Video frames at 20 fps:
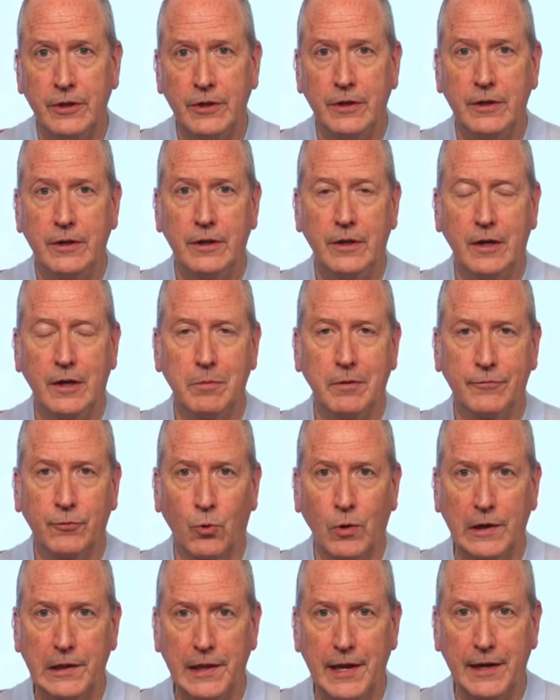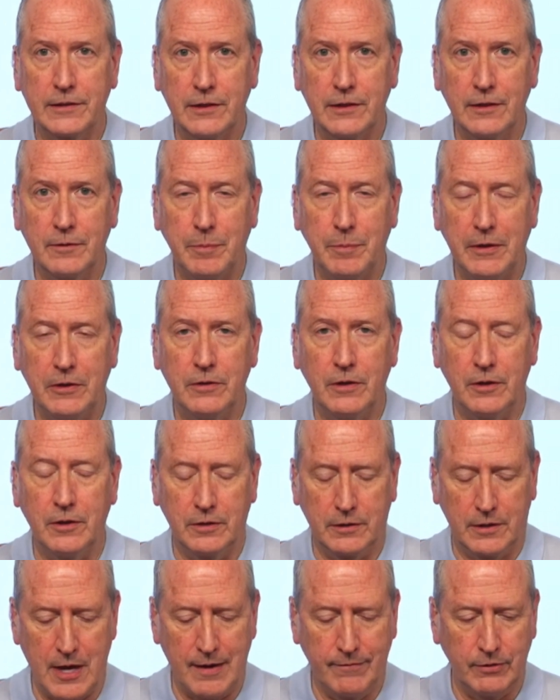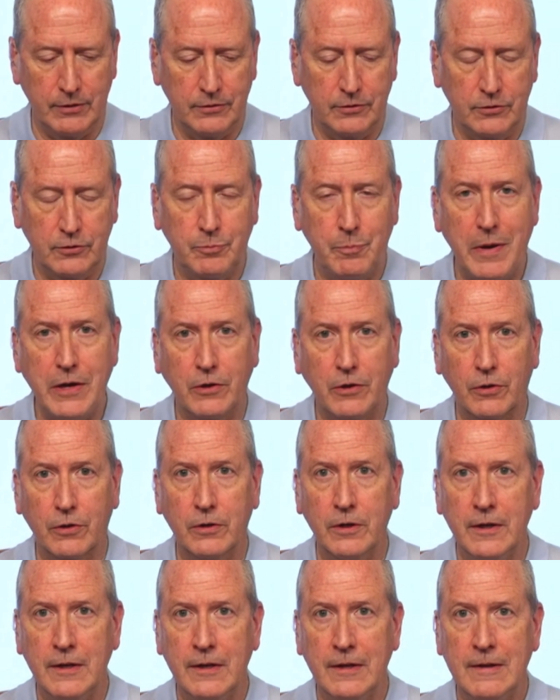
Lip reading: before electing Kevin Speaker.